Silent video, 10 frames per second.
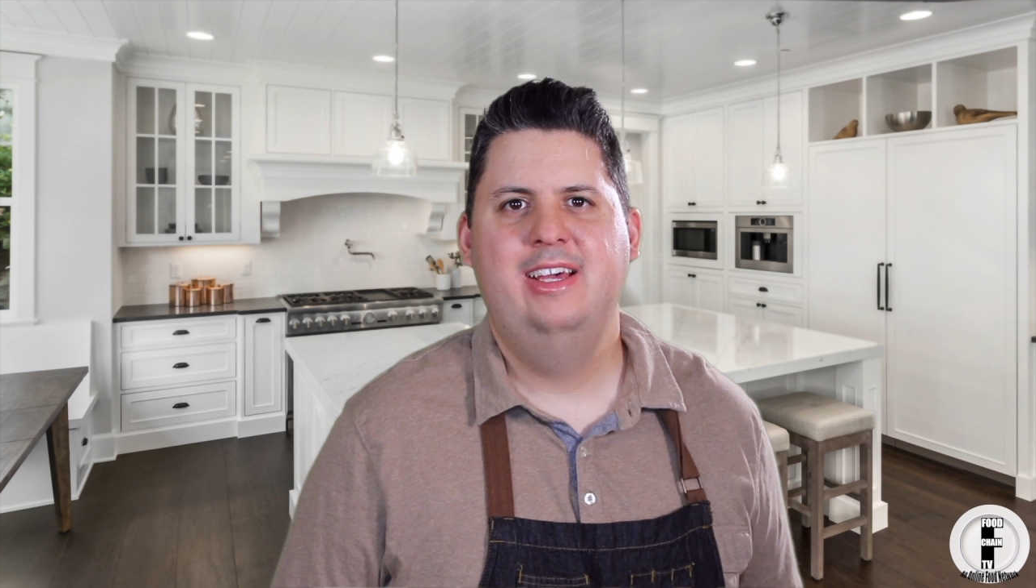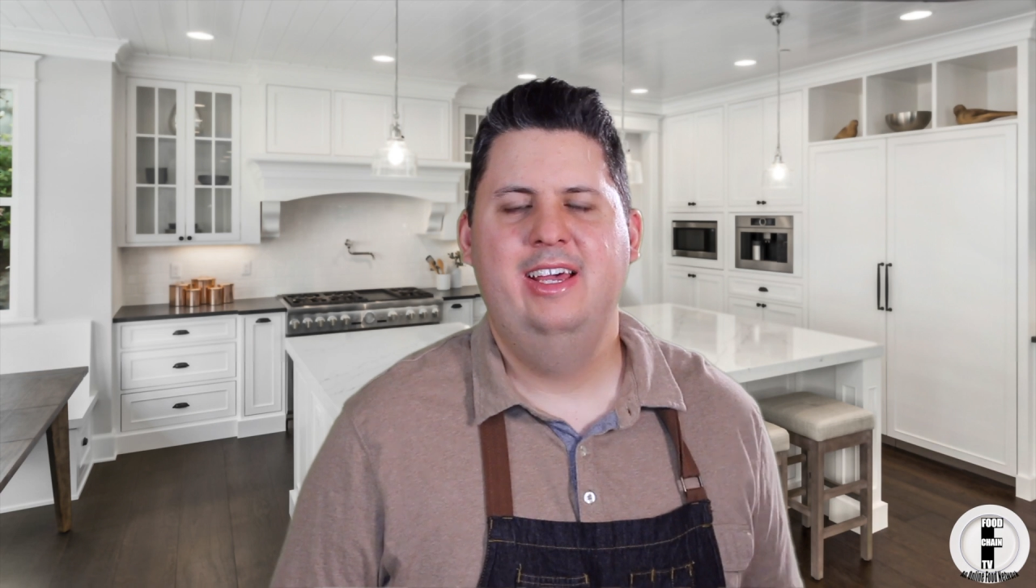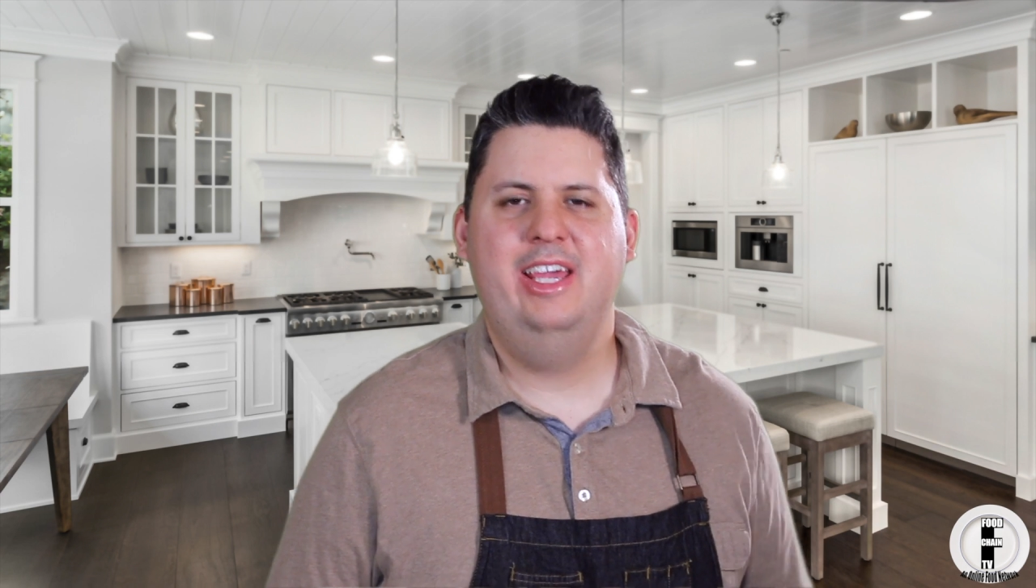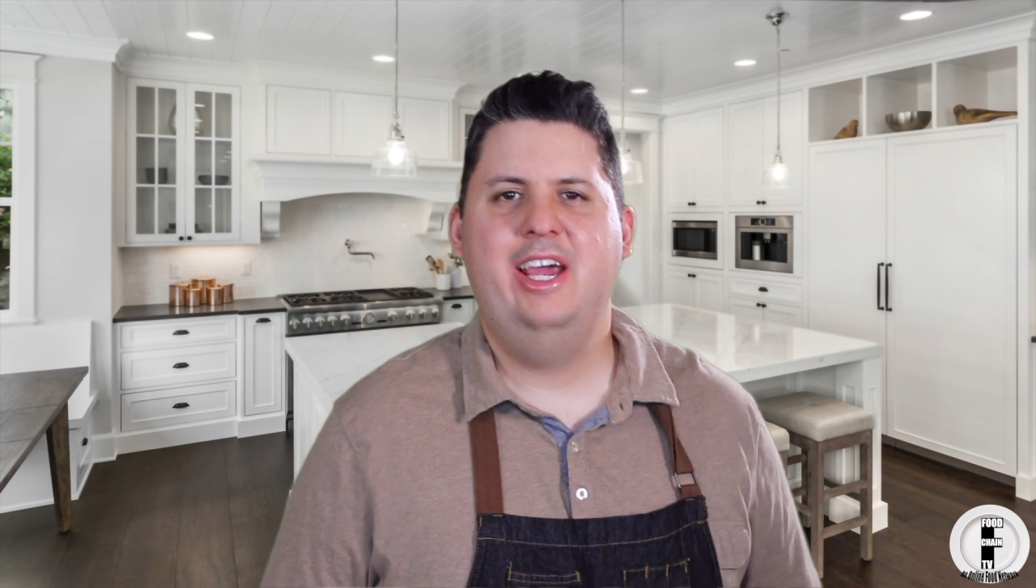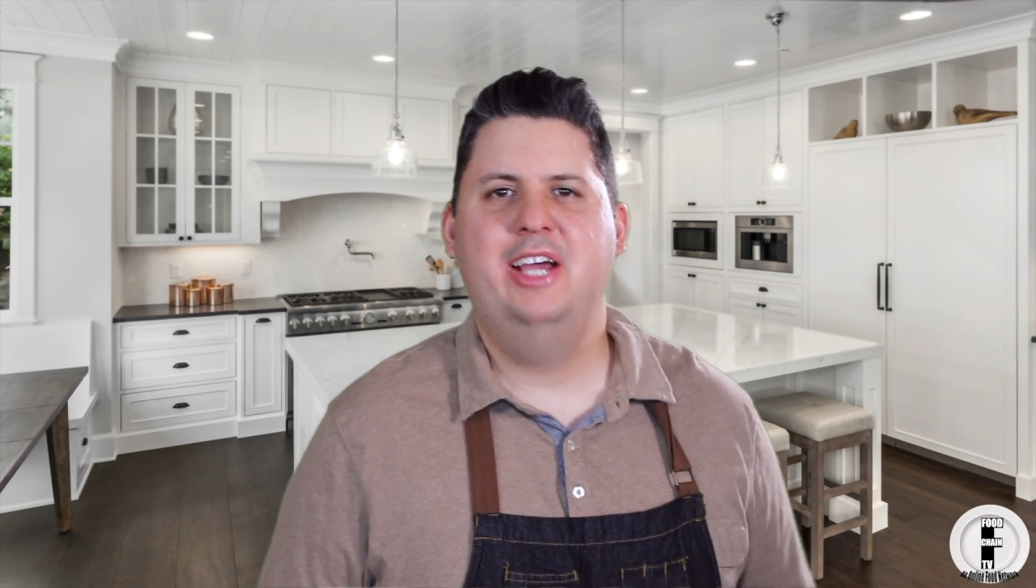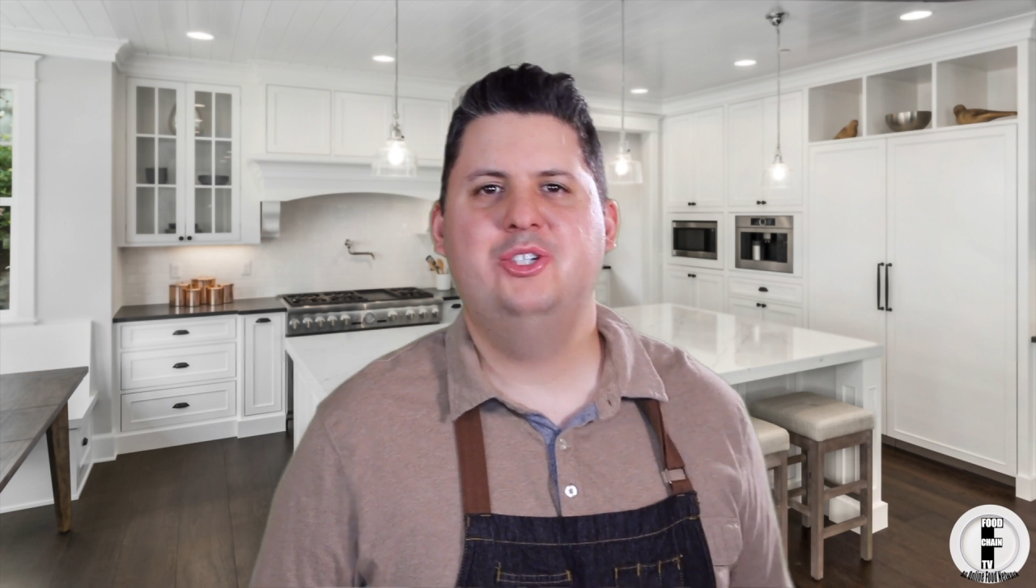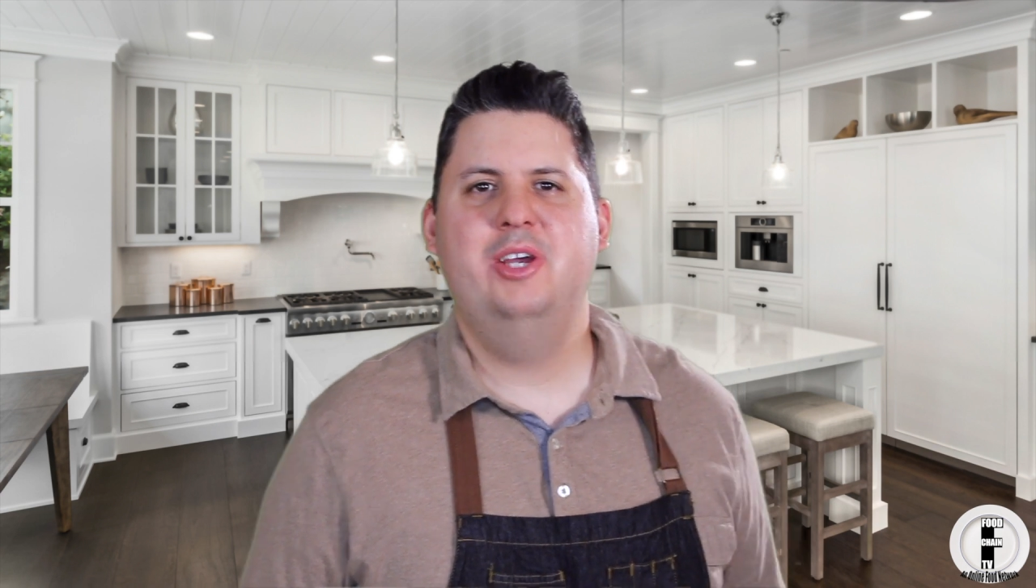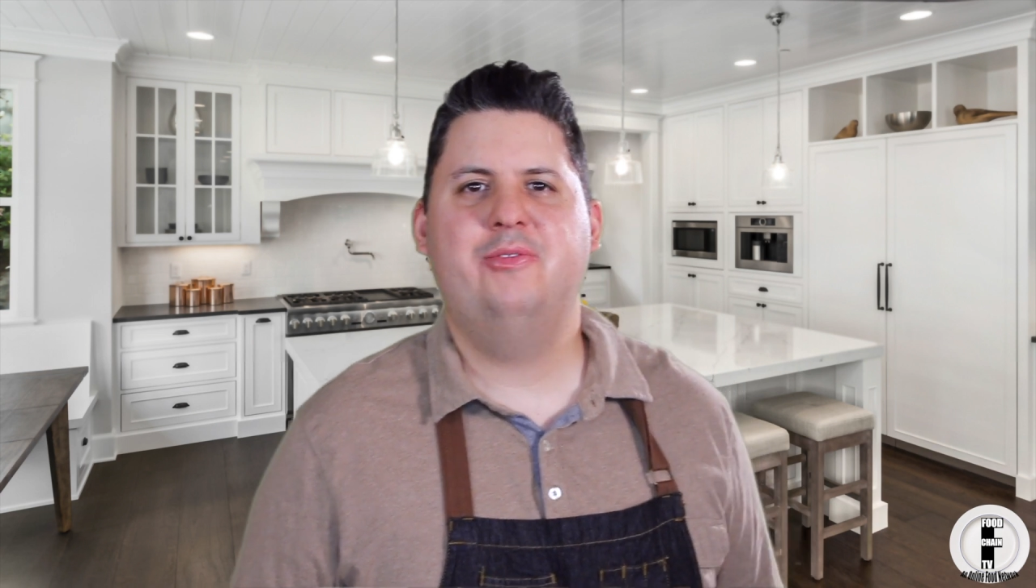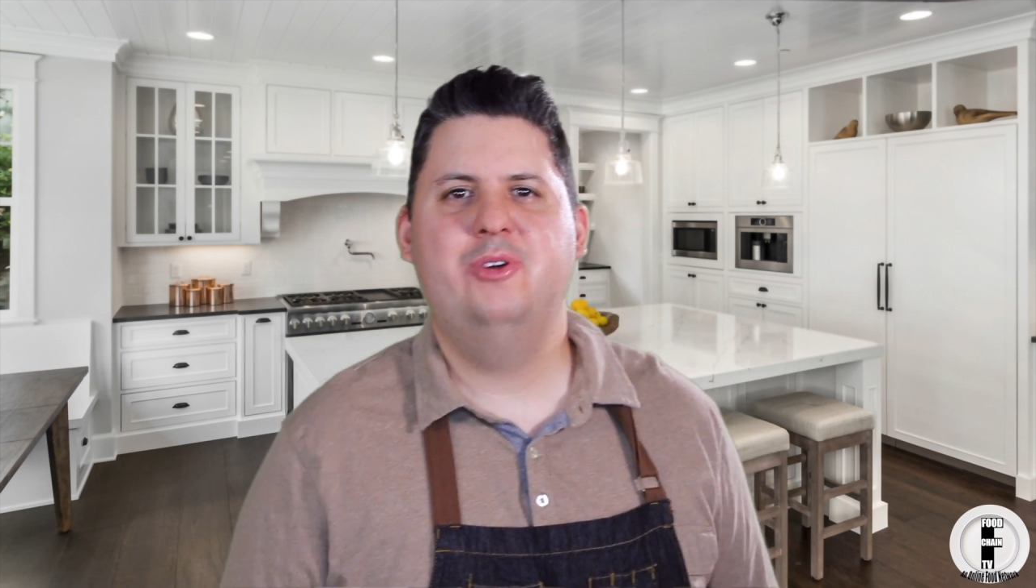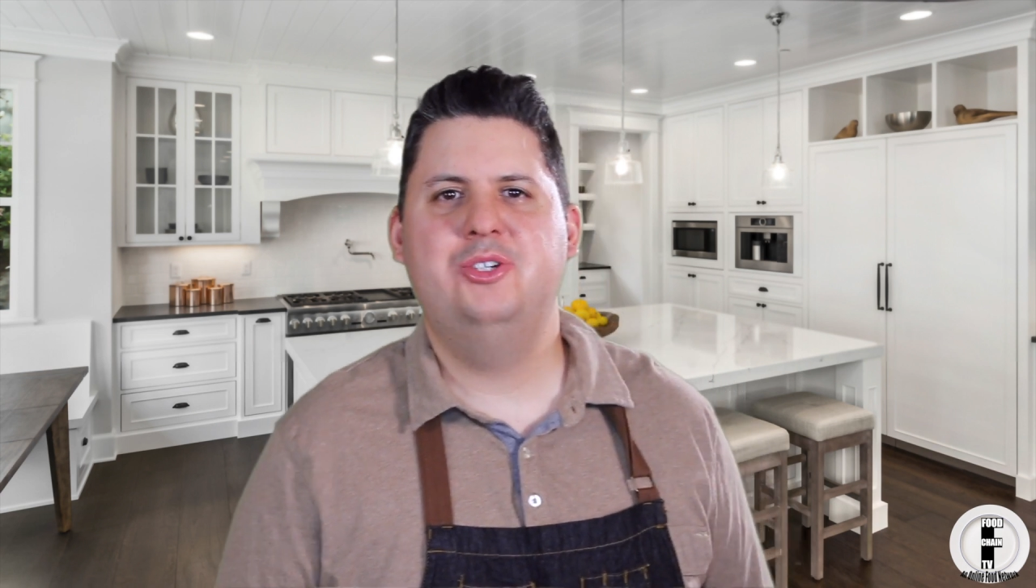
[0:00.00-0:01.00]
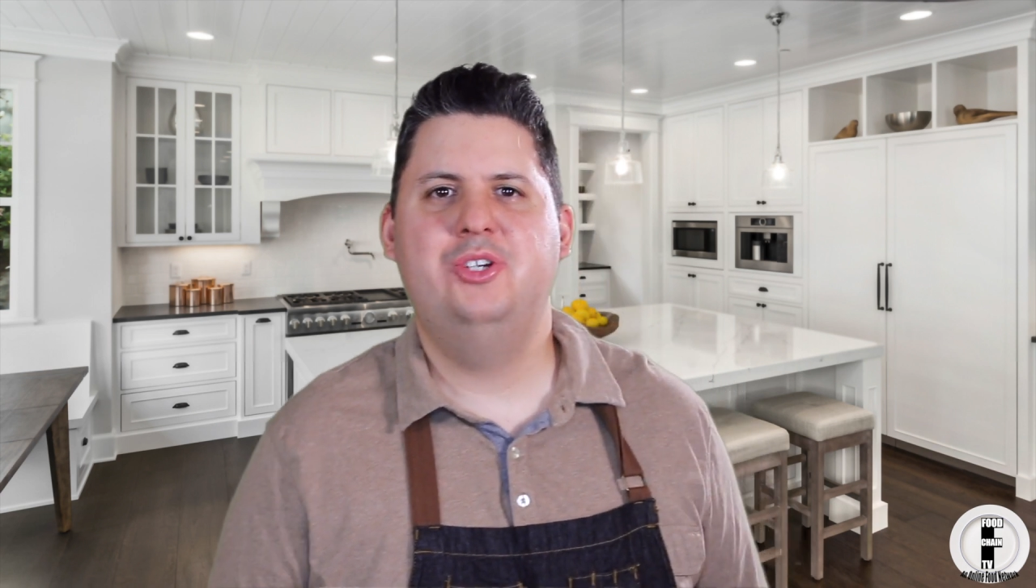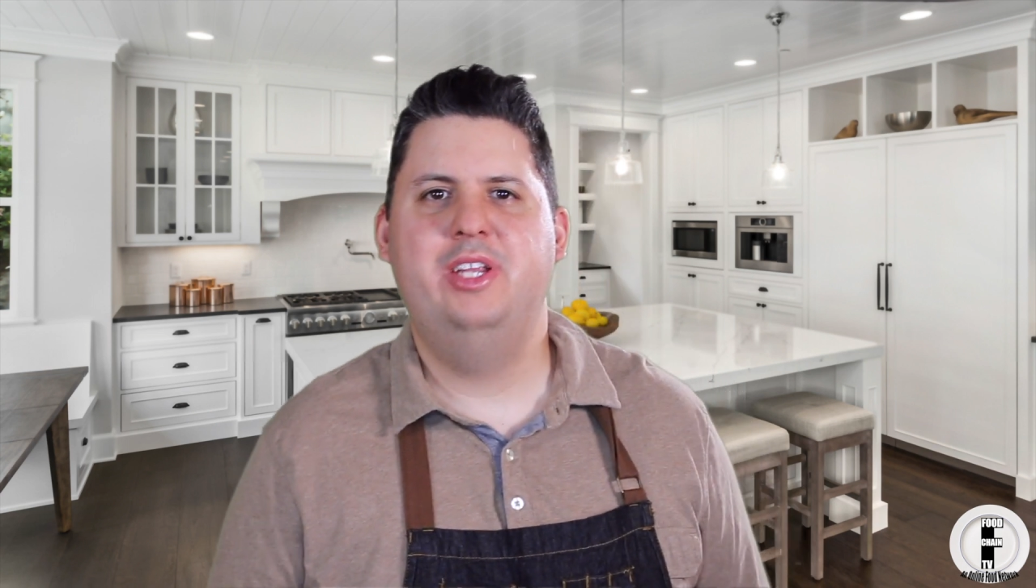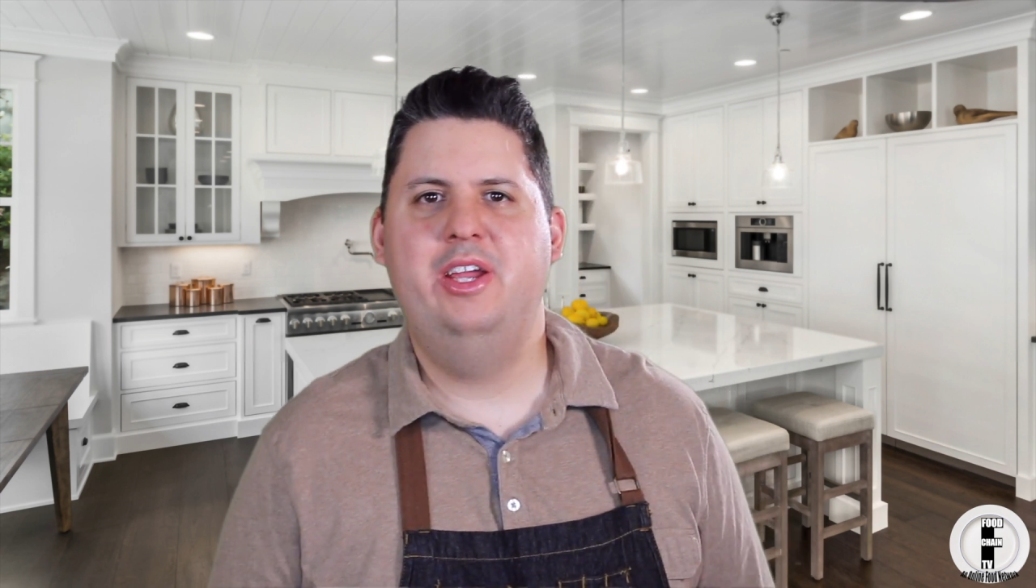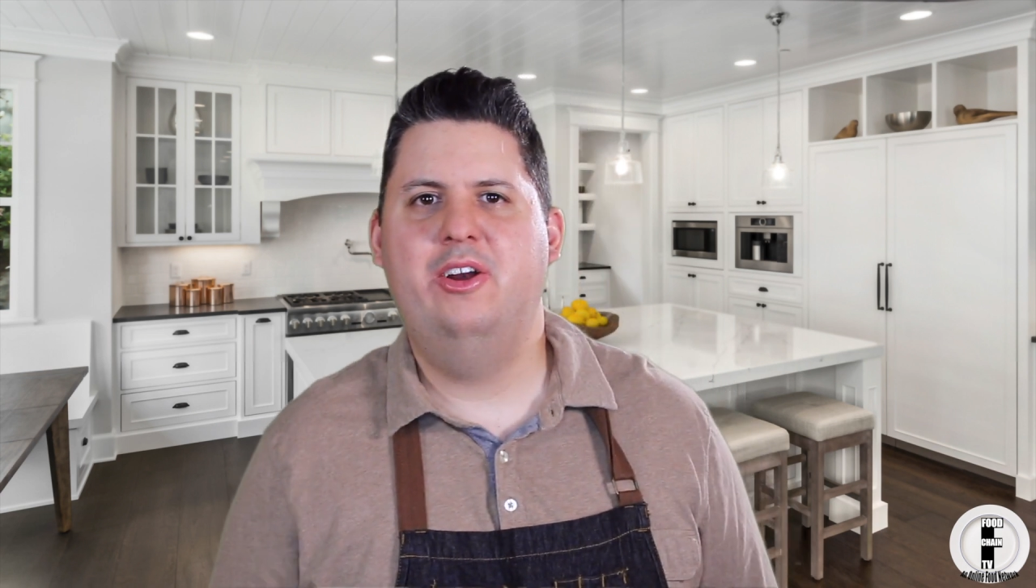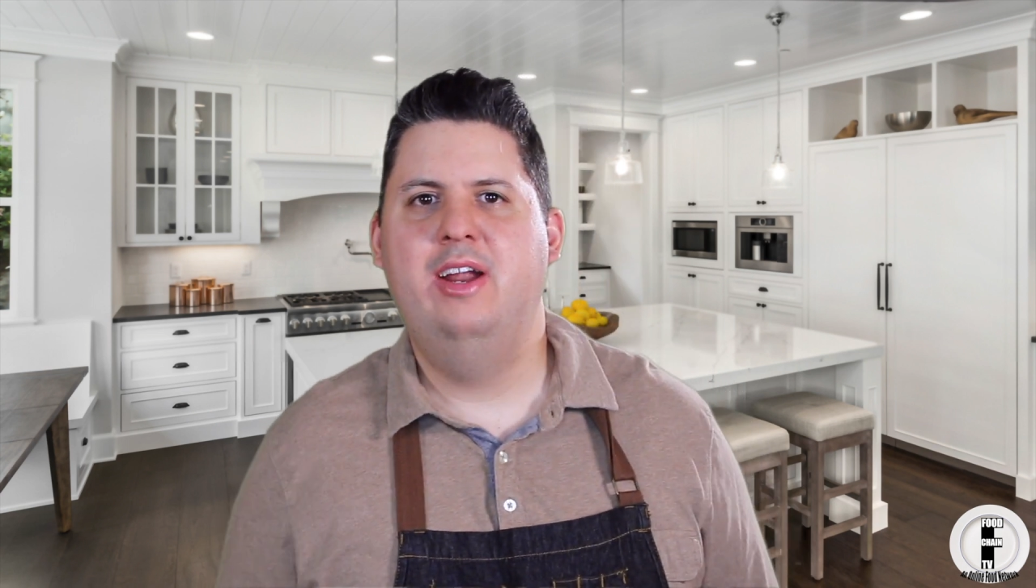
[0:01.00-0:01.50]
Hey guys, Chef Cristian
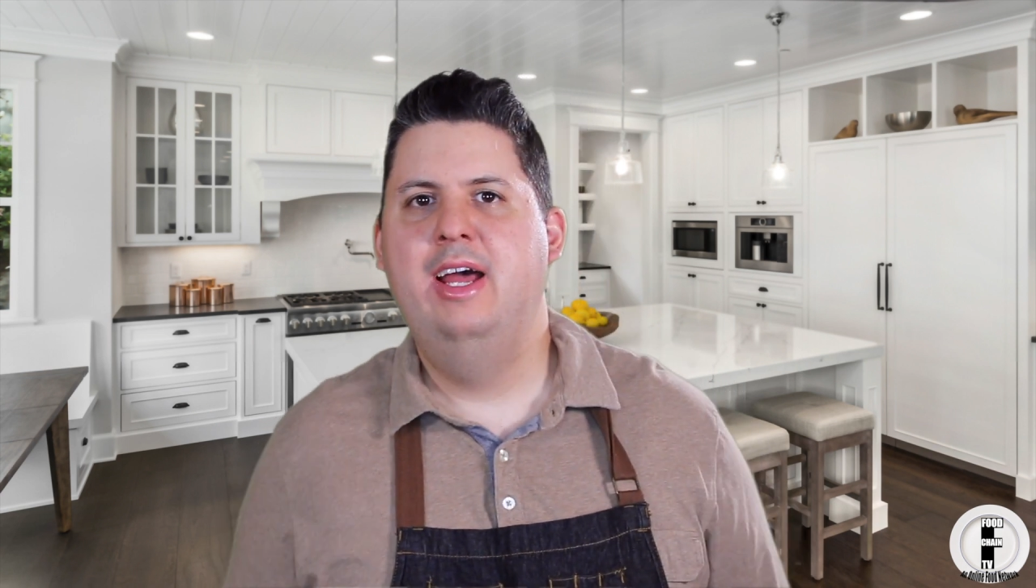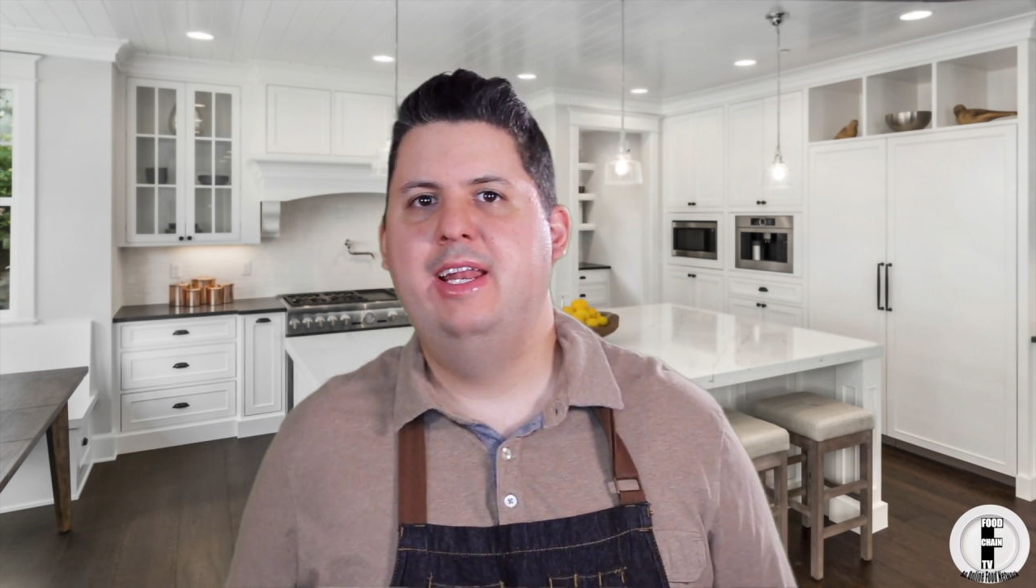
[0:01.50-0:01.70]
here.